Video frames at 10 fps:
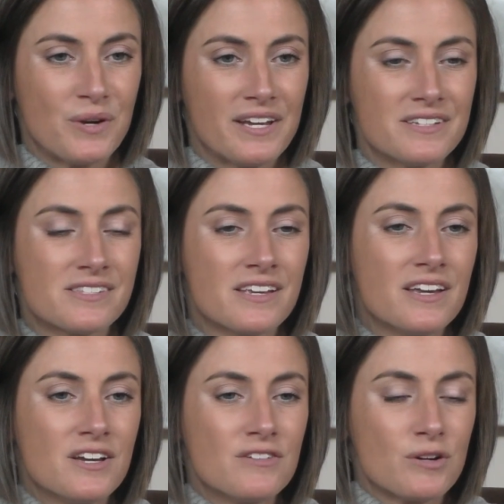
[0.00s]
ways
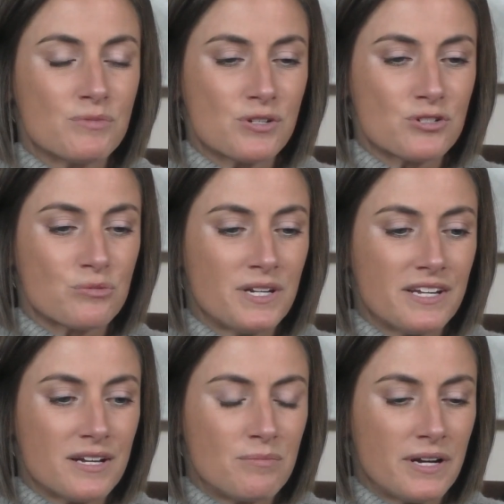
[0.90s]
from social
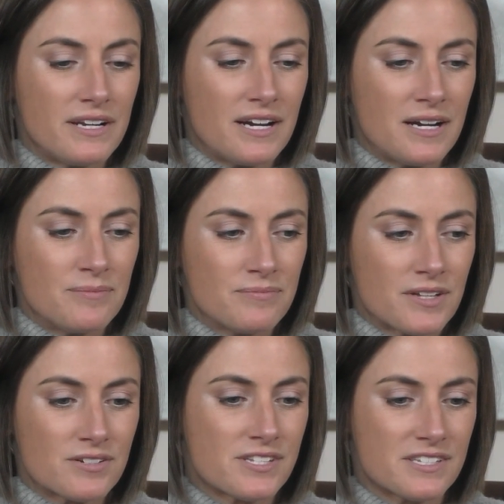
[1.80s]
media. But
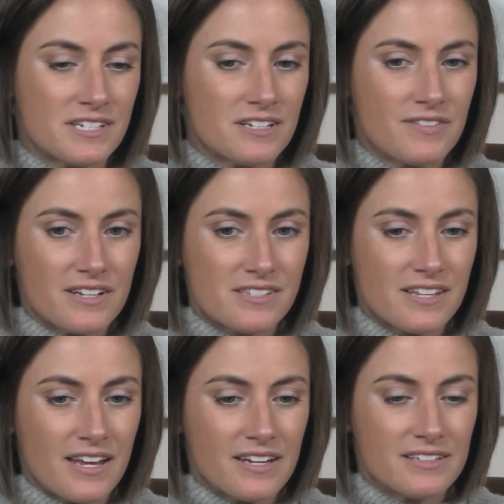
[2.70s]
there's 16 of us.
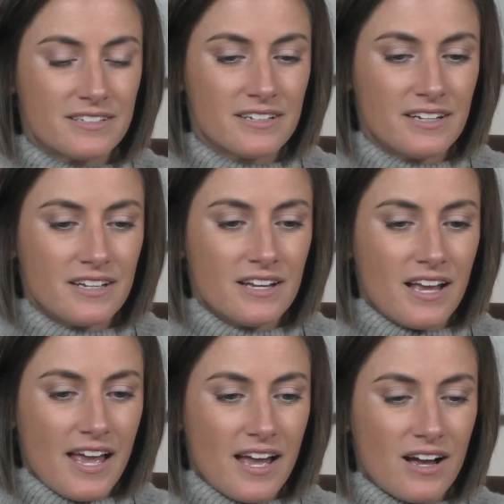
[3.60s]
And
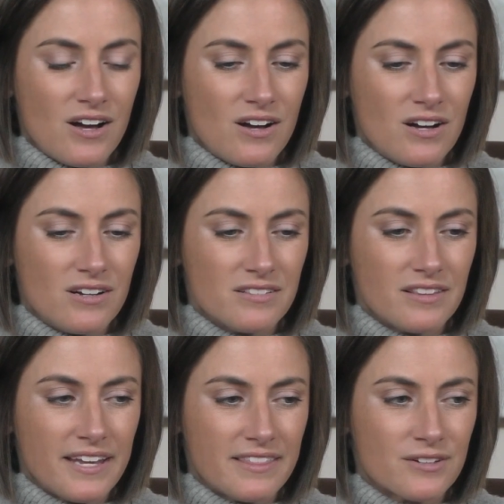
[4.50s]

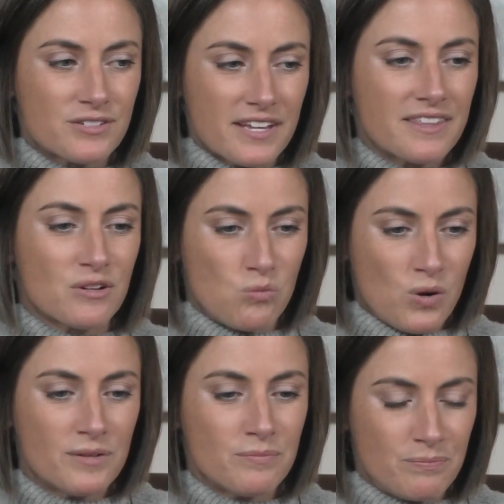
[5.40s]
like there's, I think
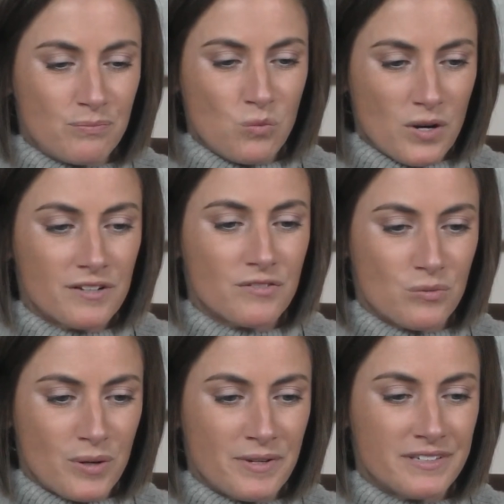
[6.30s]
one of the
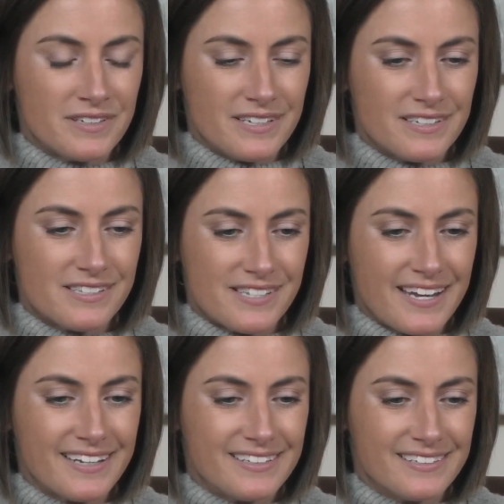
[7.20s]
women
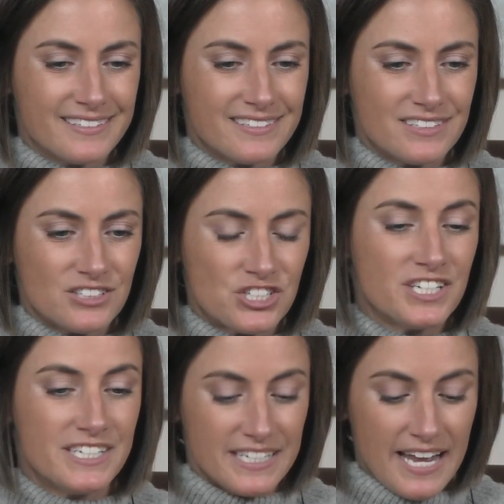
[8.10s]
said
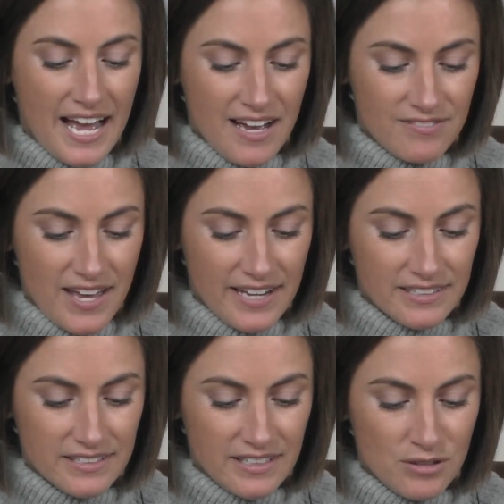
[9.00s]
she didn't have that
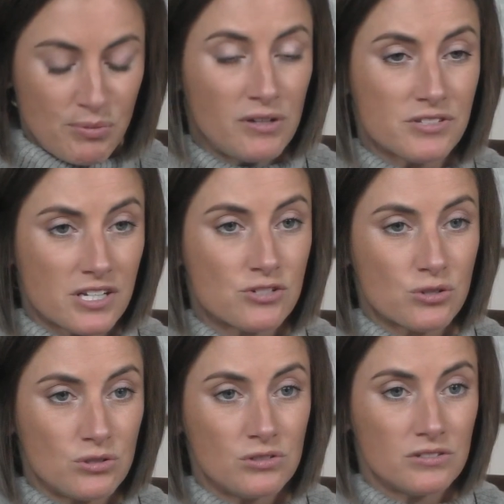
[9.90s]
impulse
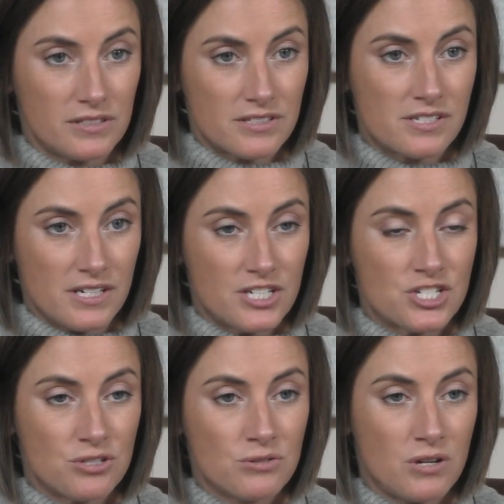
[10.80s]
control
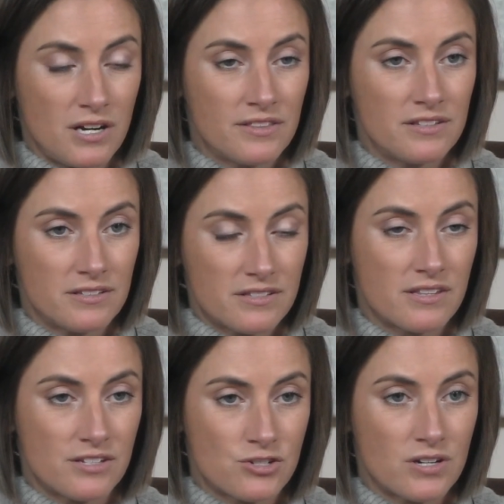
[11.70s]
issue on
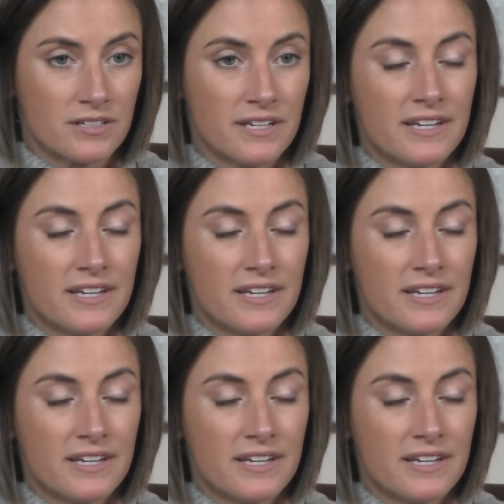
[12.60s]
the drug,